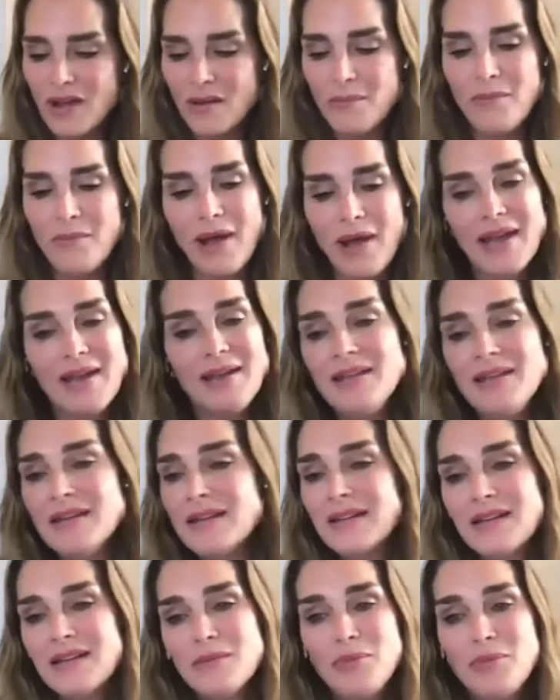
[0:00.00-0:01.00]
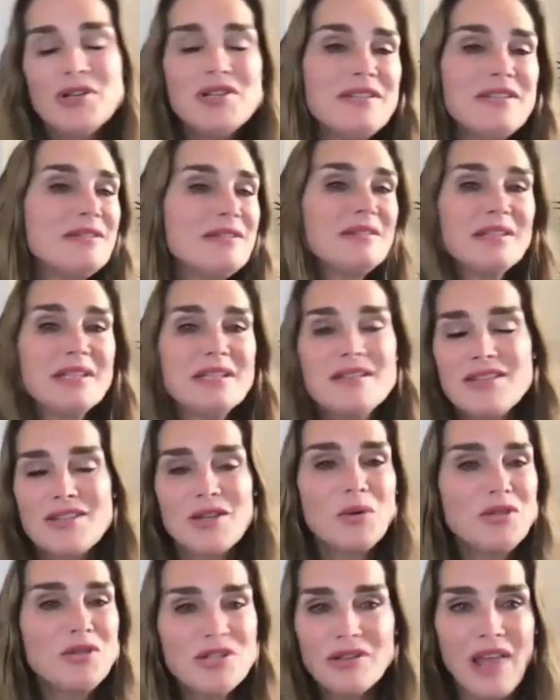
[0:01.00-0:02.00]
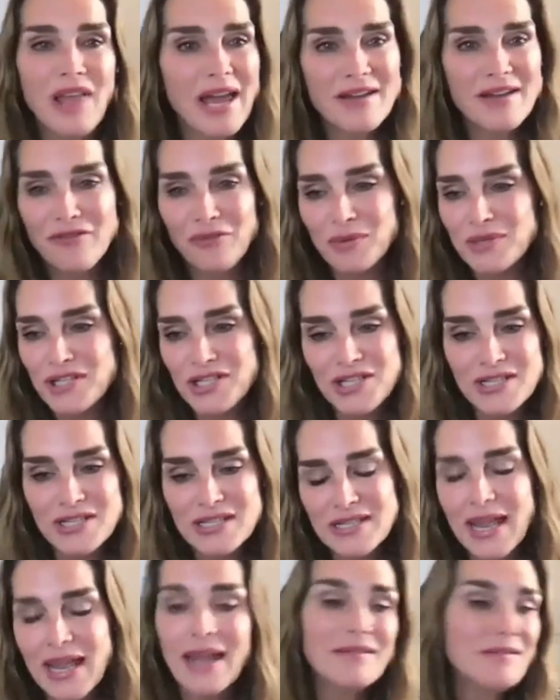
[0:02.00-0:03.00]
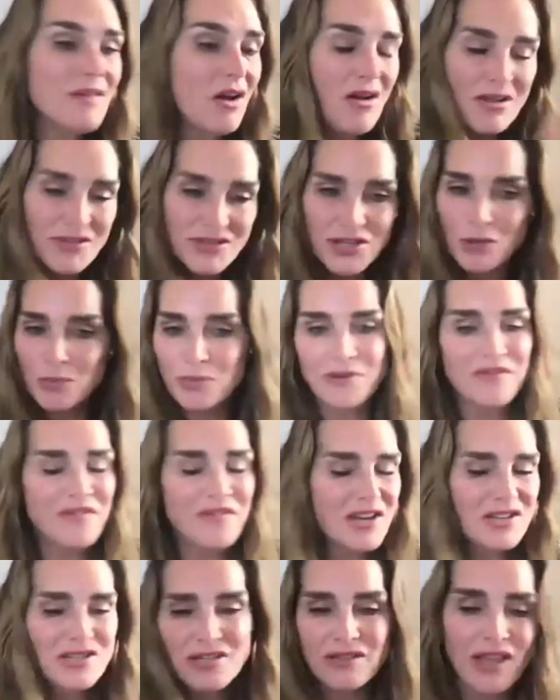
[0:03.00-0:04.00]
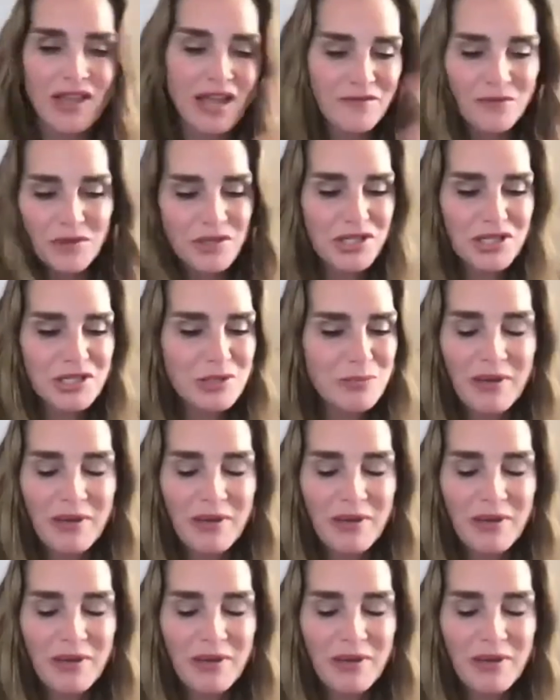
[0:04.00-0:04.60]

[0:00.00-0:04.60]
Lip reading: my personal and social life, which is, and also professional life, which has